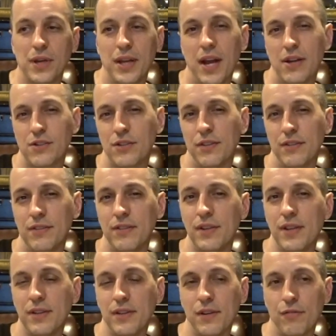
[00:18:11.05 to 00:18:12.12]
and actually
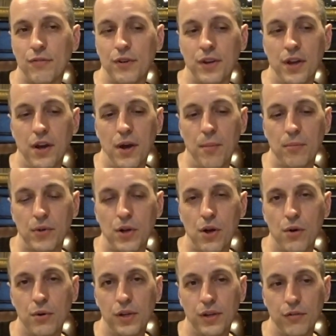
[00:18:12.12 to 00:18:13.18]
see the different um,
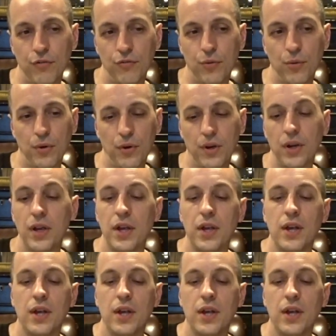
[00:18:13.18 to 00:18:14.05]
coding for